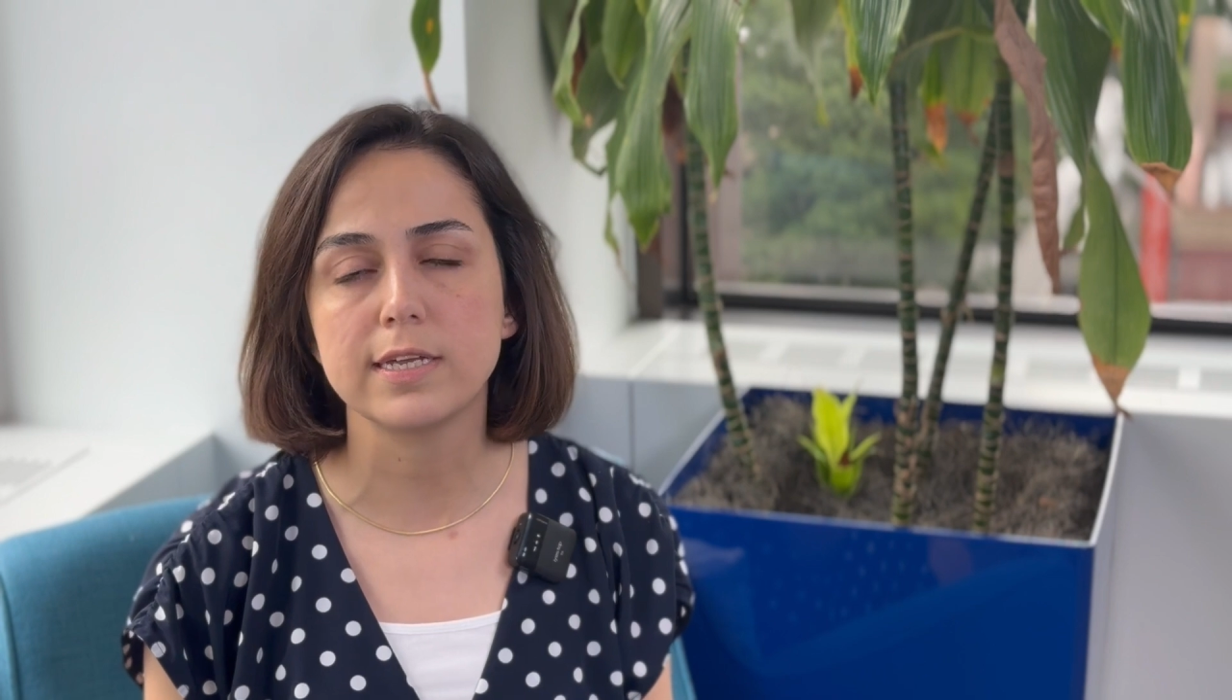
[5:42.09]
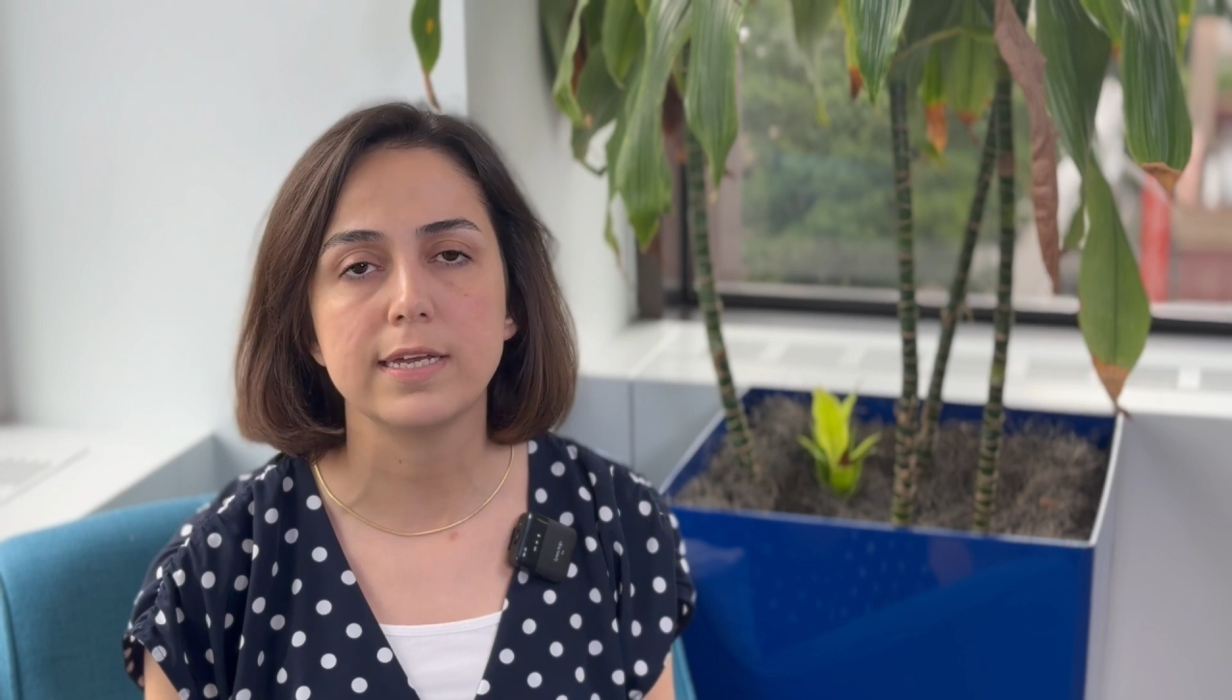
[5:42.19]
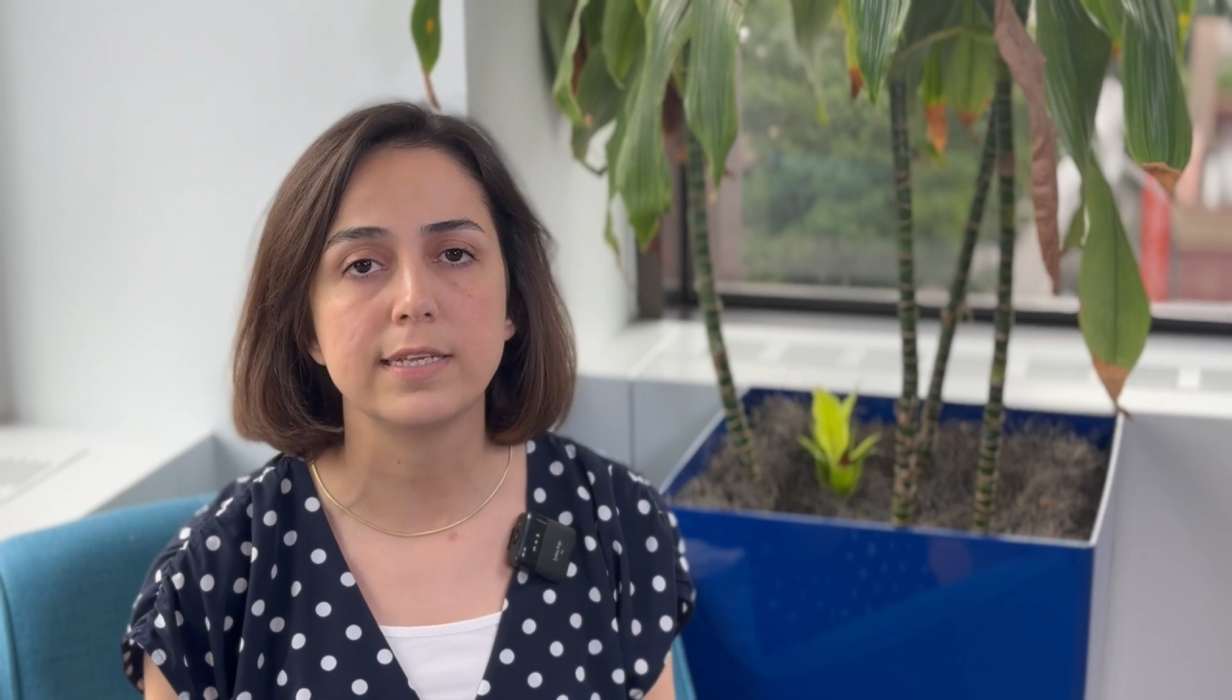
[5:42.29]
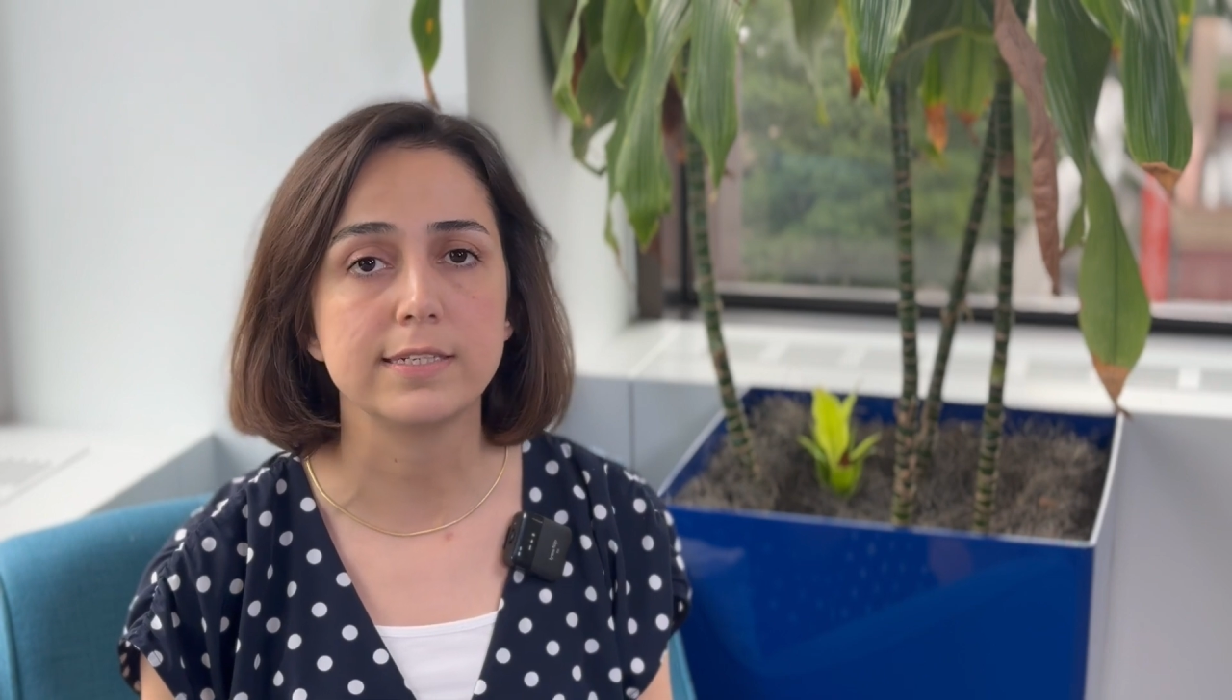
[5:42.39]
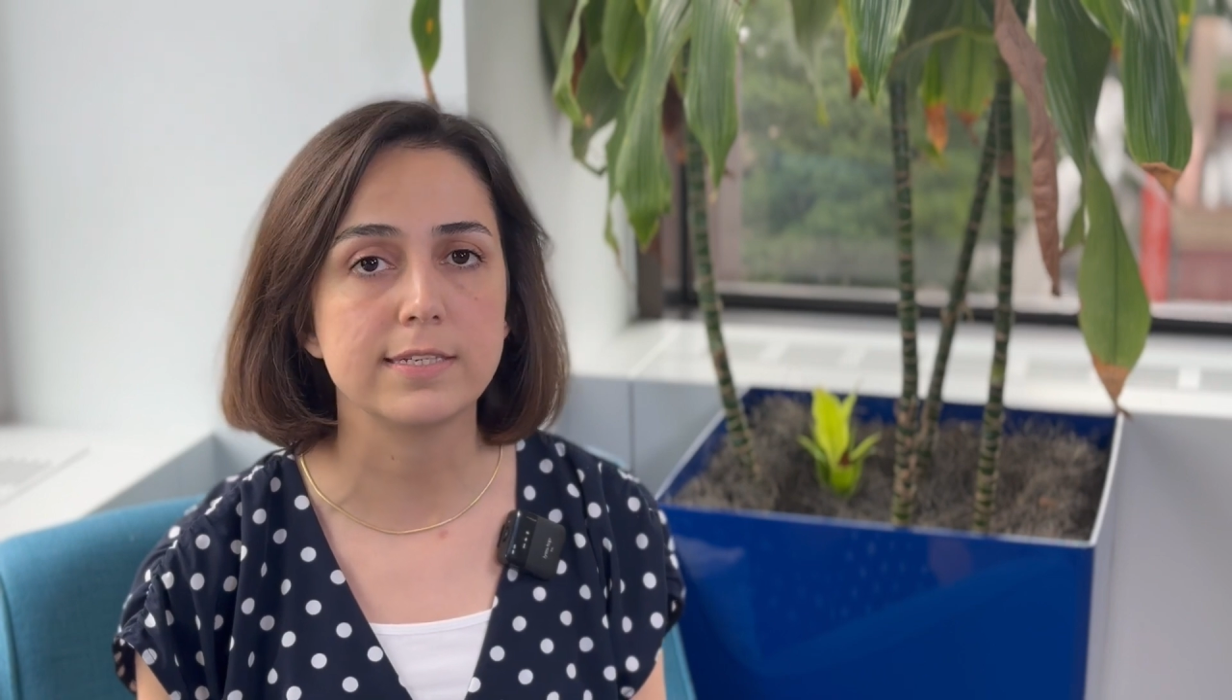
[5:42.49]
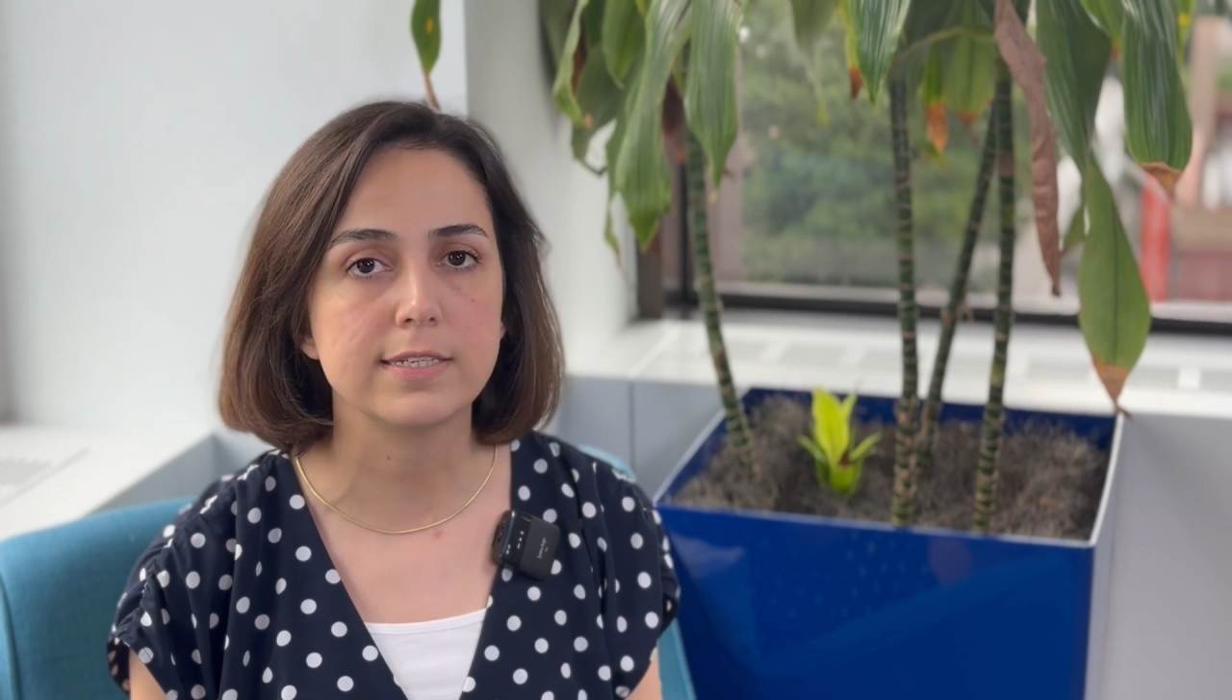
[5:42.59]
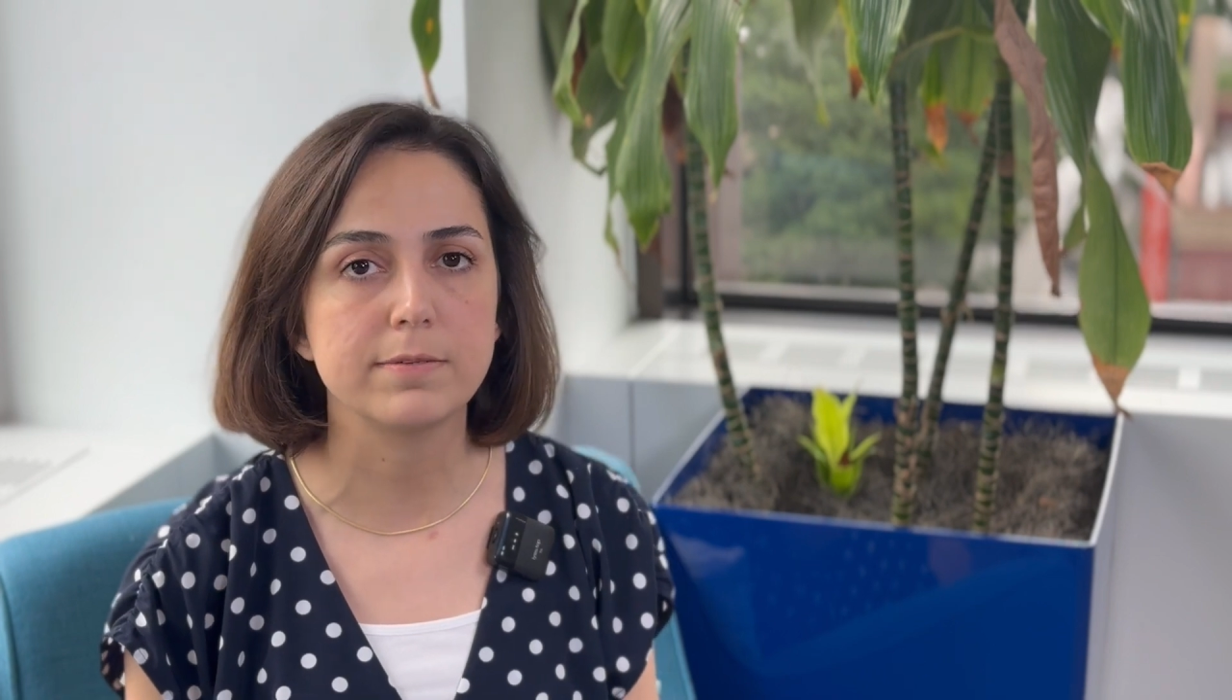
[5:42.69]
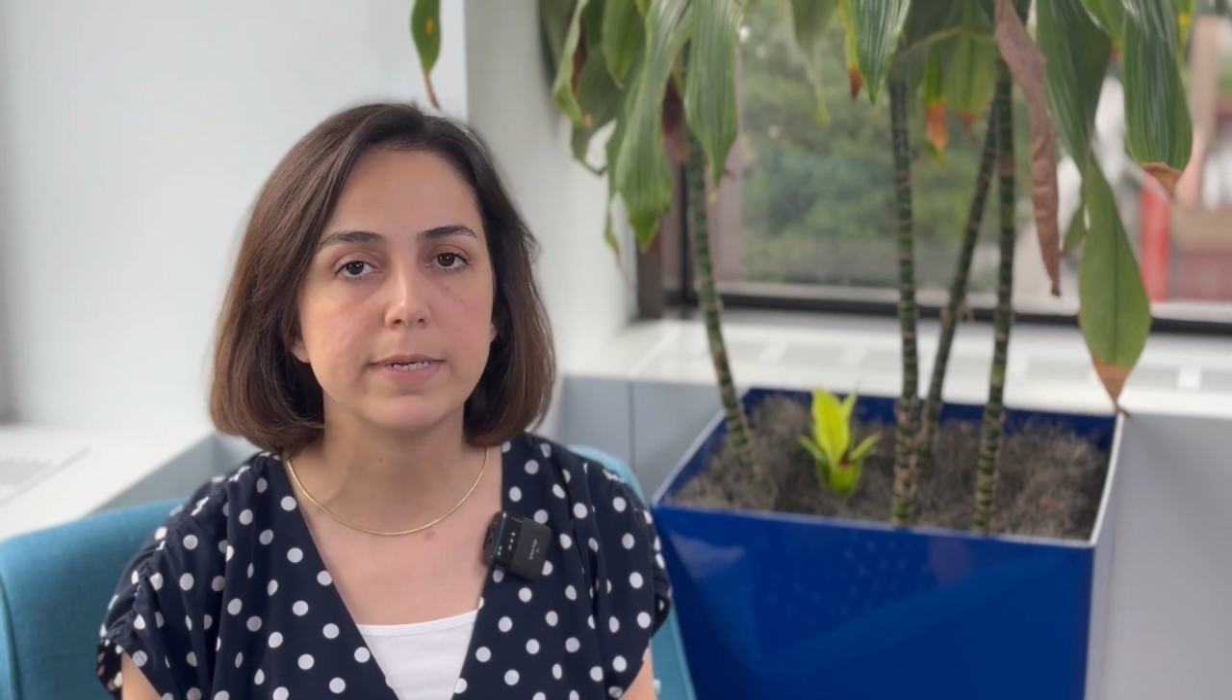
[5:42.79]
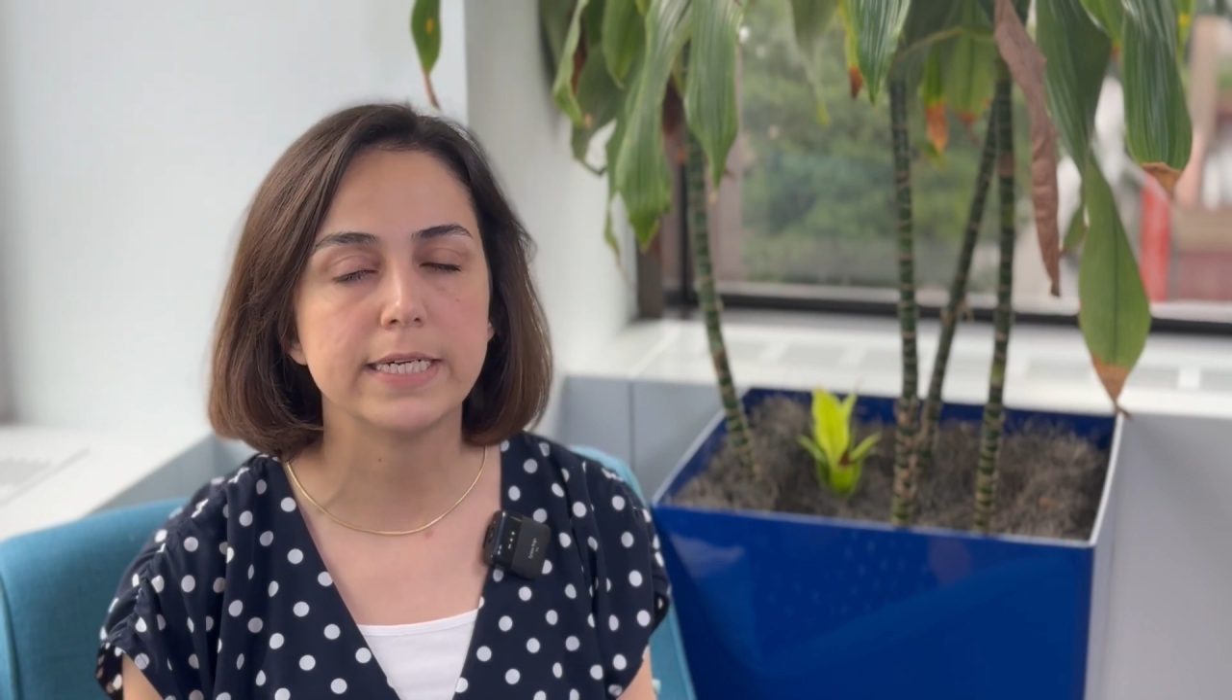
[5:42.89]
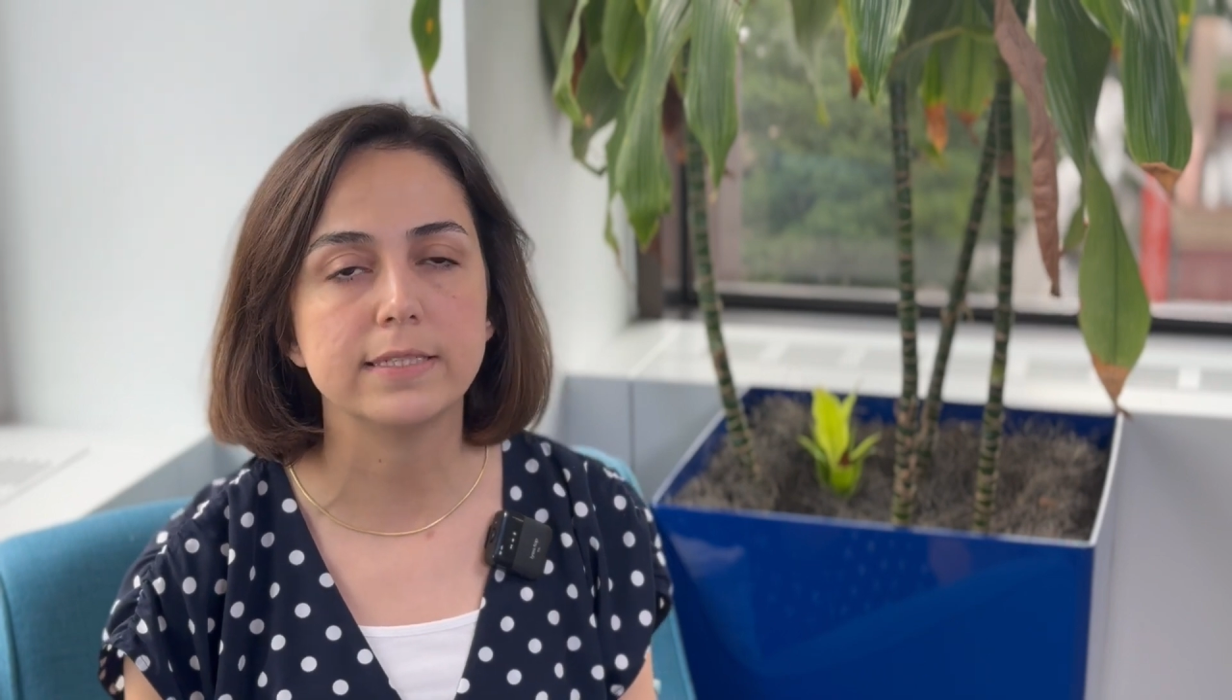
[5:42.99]
and
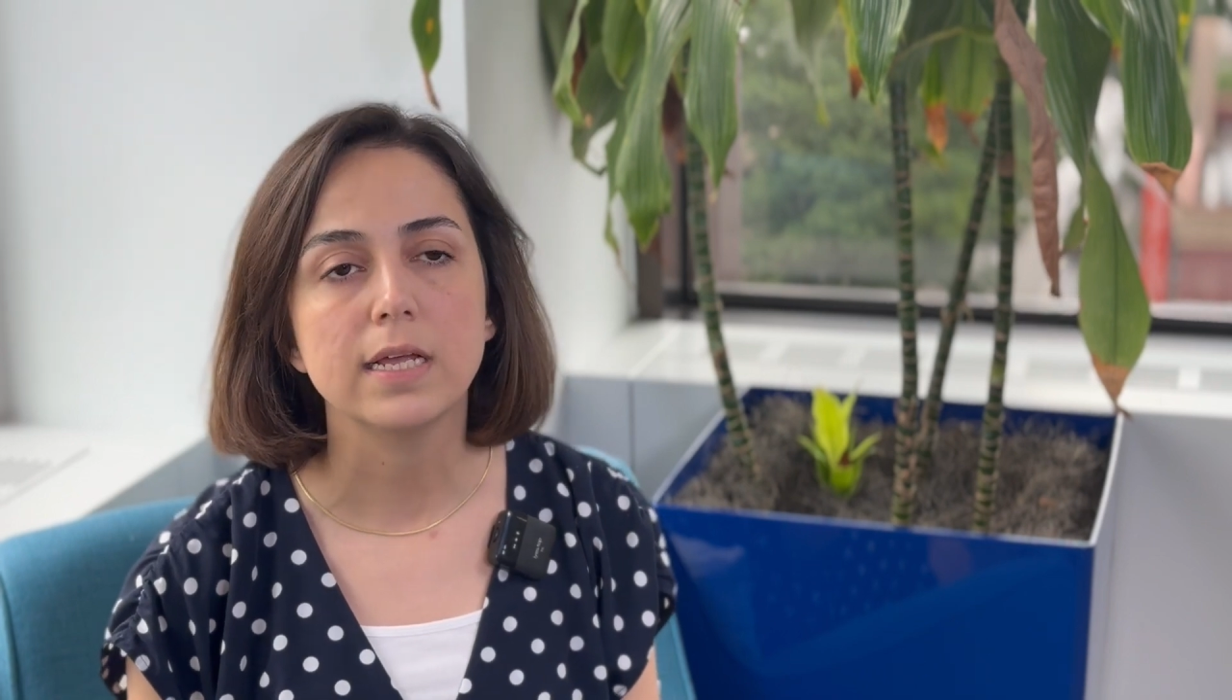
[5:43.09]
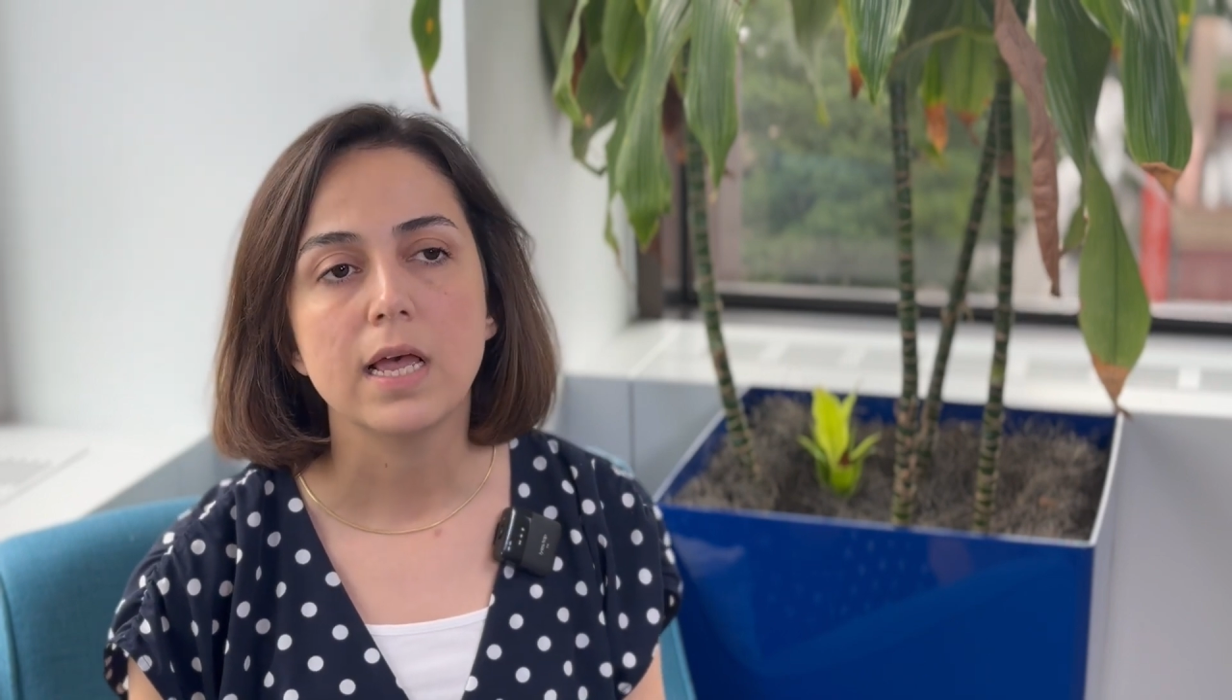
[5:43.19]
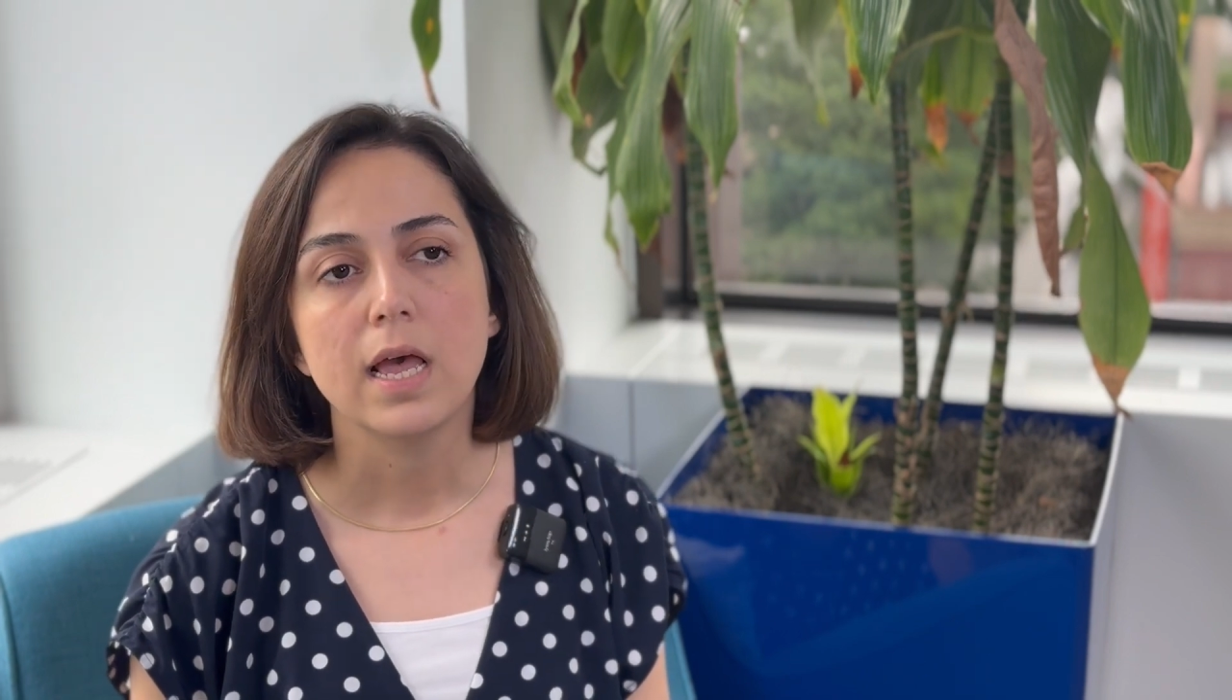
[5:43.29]
assessment,